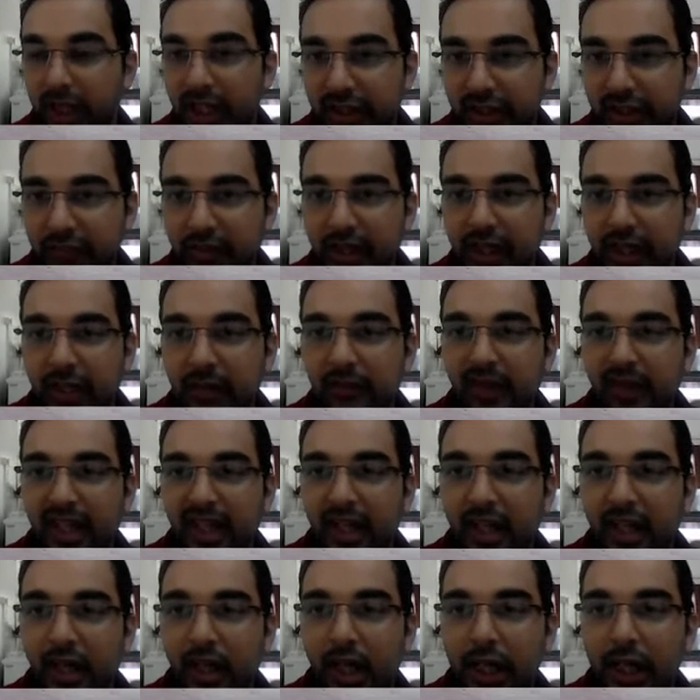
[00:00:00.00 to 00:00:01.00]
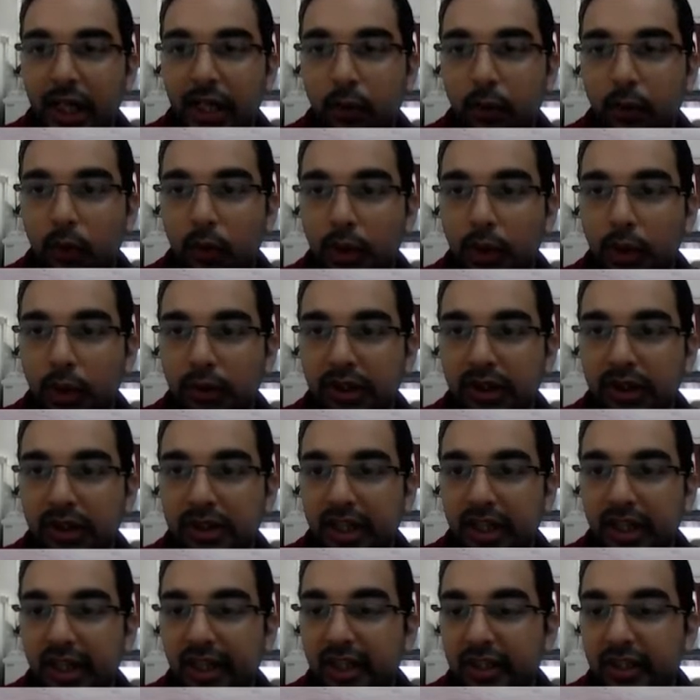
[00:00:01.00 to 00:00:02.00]
That's why I told you
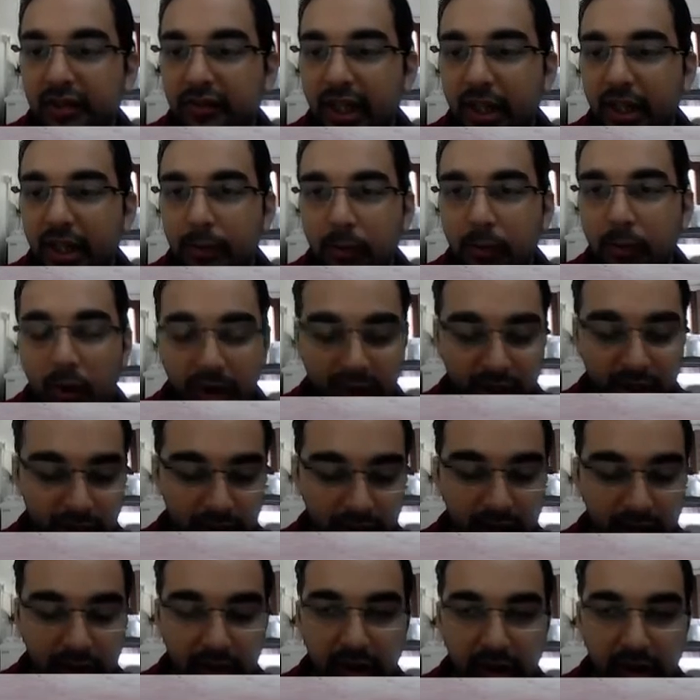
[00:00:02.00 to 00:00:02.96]
this ring is very important.